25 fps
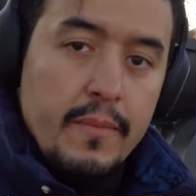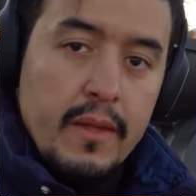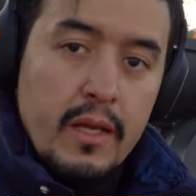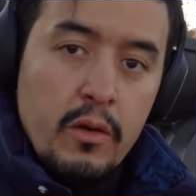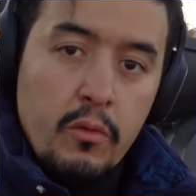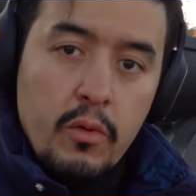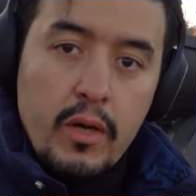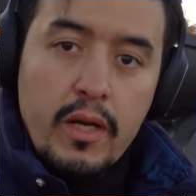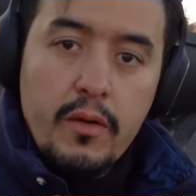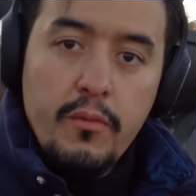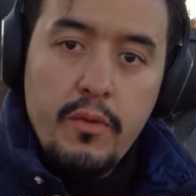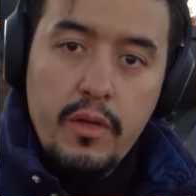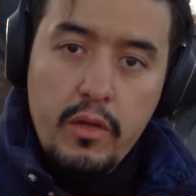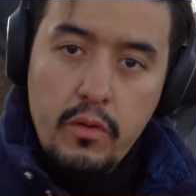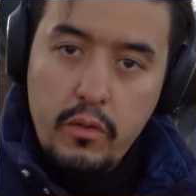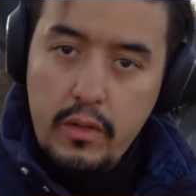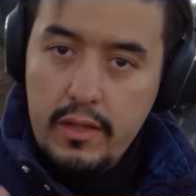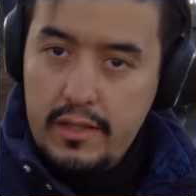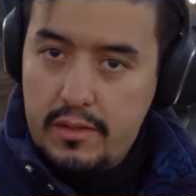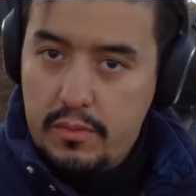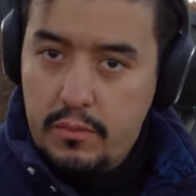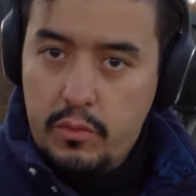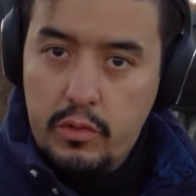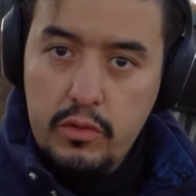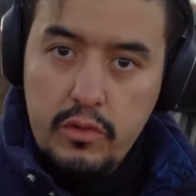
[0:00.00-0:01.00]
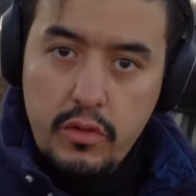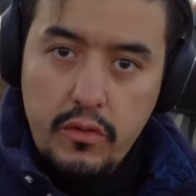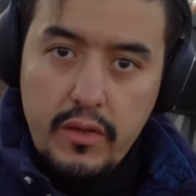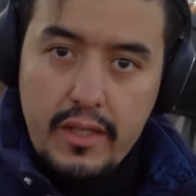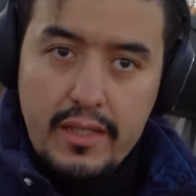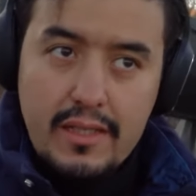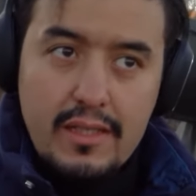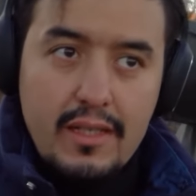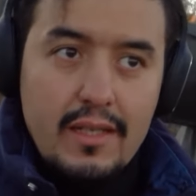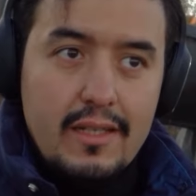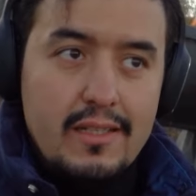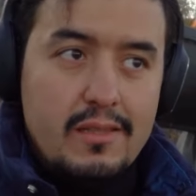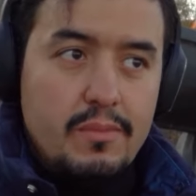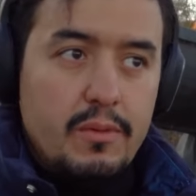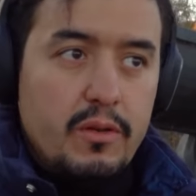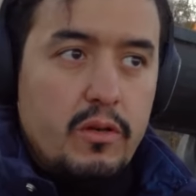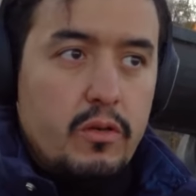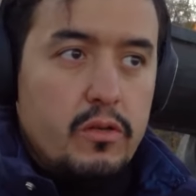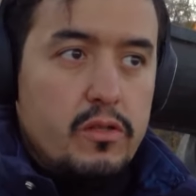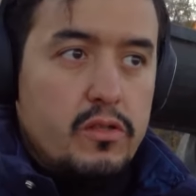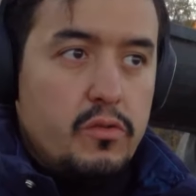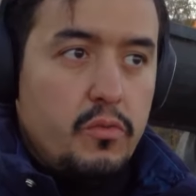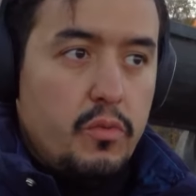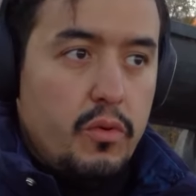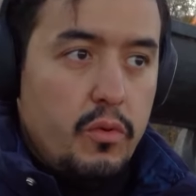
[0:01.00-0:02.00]
Why we call it moderator is
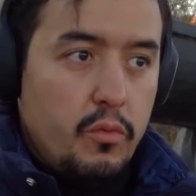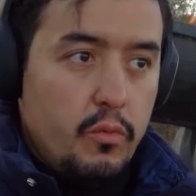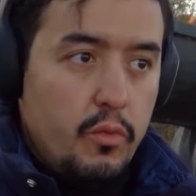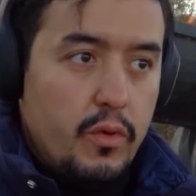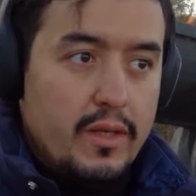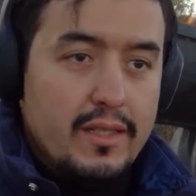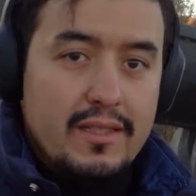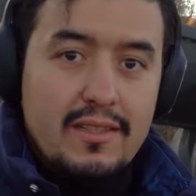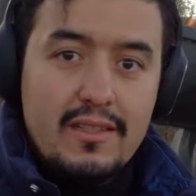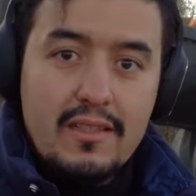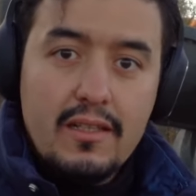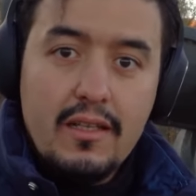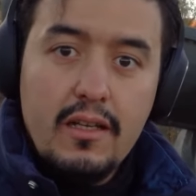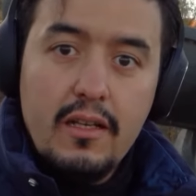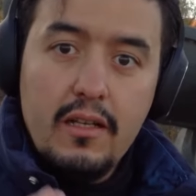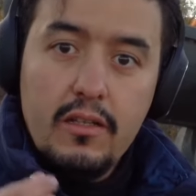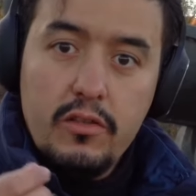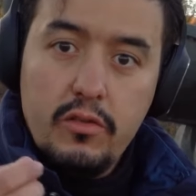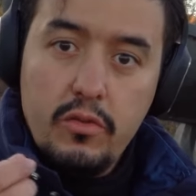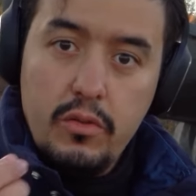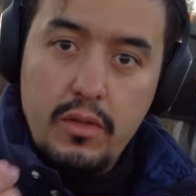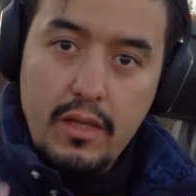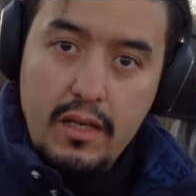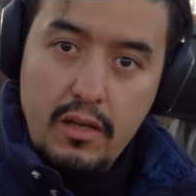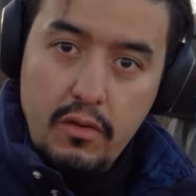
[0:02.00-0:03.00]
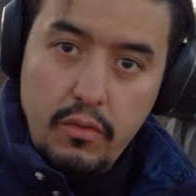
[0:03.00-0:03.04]
because we want to